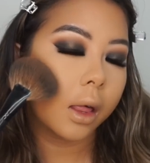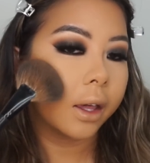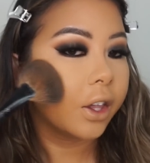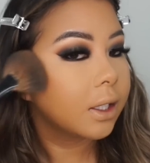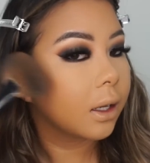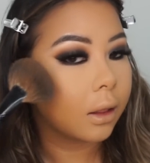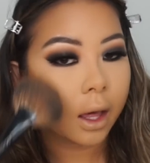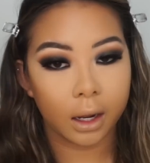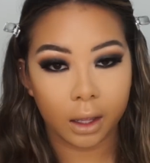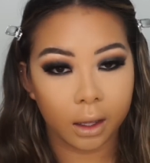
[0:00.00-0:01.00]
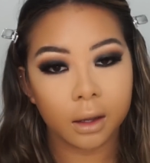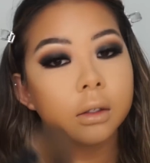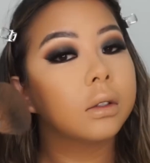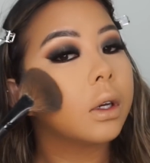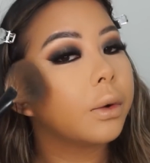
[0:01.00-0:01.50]
I like using a light
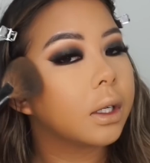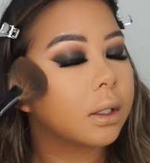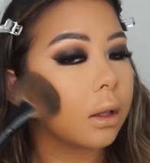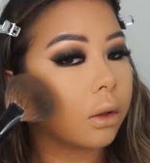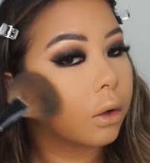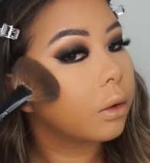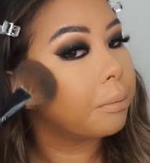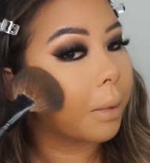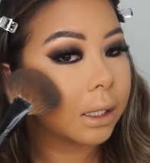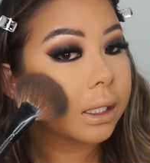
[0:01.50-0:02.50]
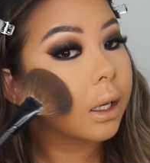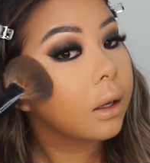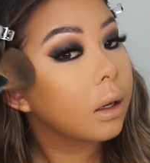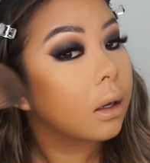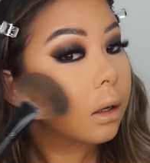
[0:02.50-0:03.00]
hand so it doesn't look
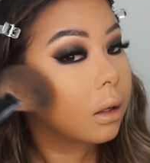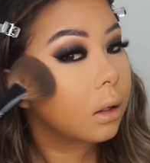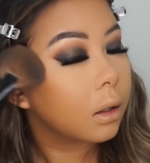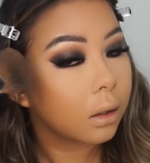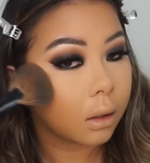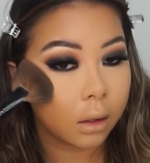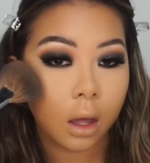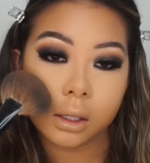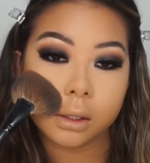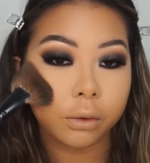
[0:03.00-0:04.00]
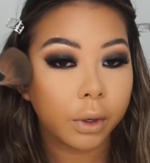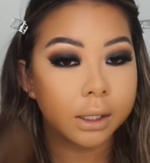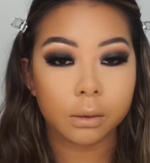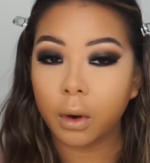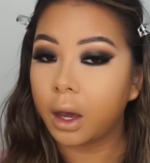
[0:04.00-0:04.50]
muddy, and that's the
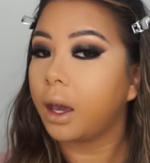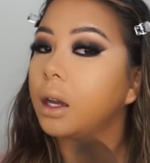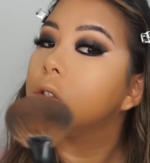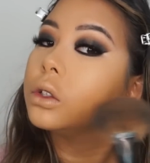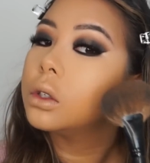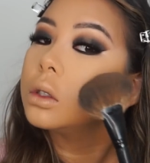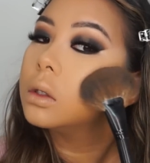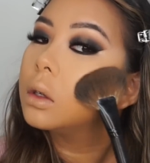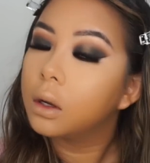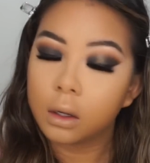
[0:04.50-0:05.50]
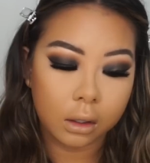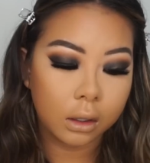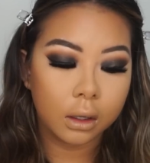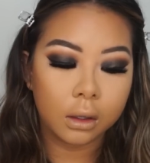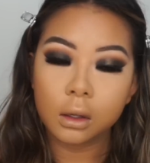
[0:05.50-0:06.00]
reason why I do
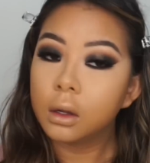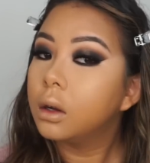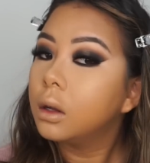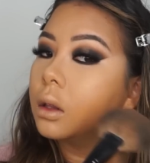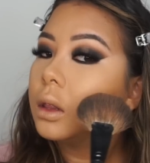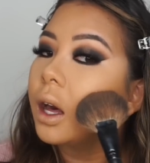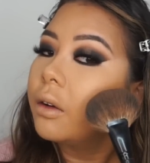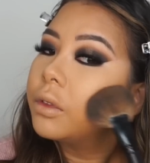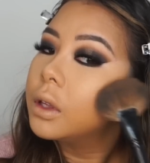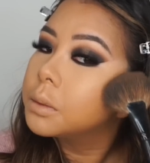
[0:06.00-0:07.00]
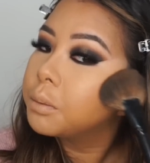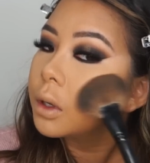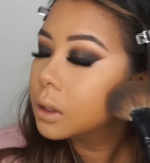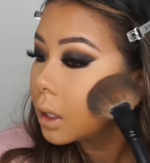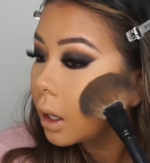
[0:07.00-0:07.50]
love this
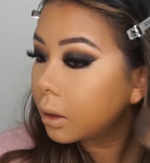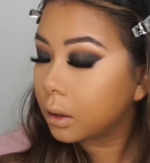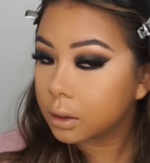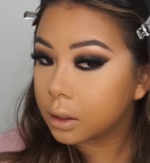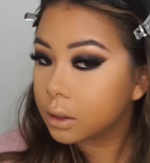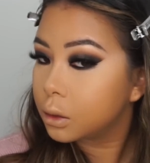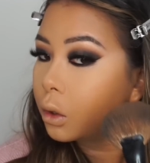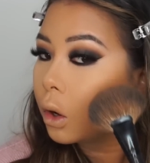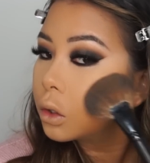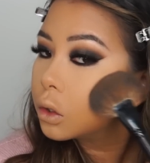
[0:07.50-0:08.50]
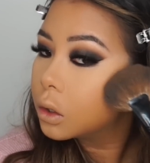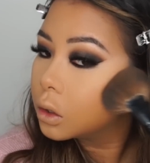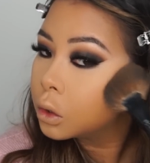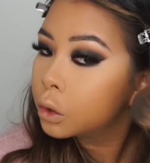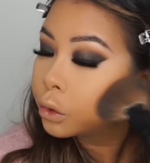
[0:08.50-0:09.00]
bronzer, because it's not
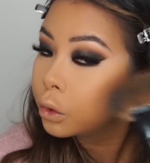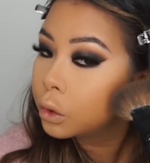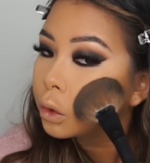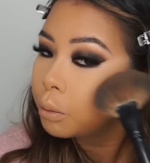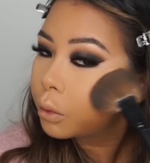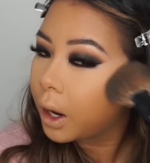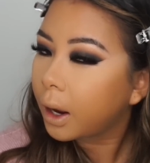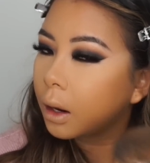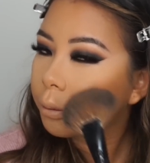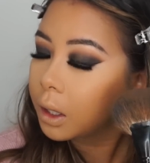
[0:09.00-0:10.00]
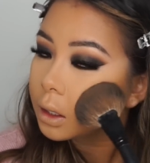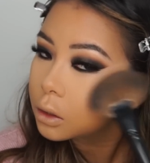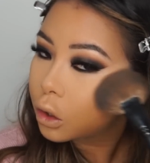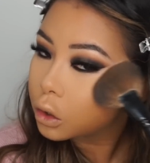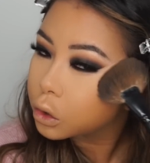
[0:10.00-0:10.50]
too brown but
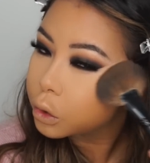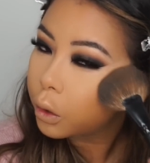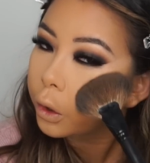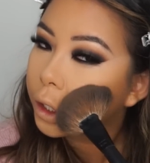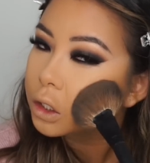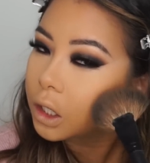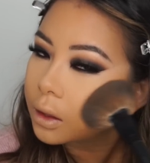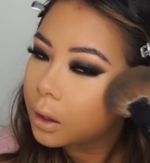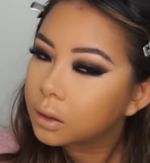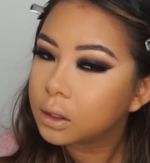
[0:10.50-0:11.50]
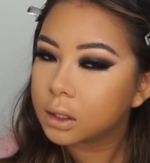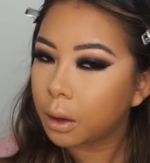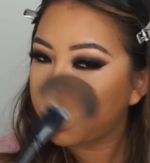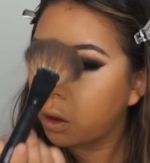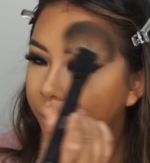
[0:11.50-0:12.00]
it's not too orange either. It's
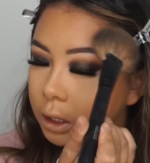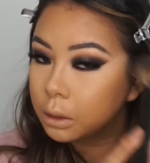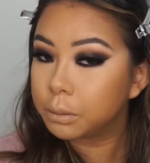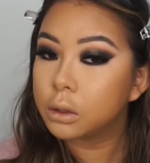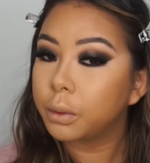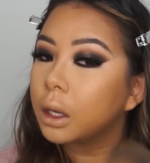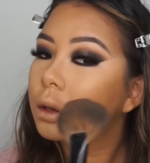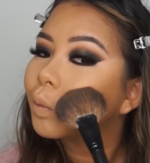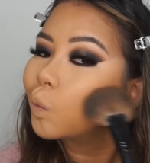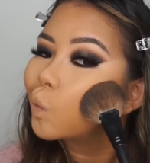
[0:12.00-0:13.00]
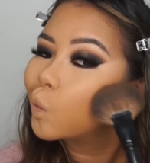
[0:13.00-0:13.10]
just that perfect in between.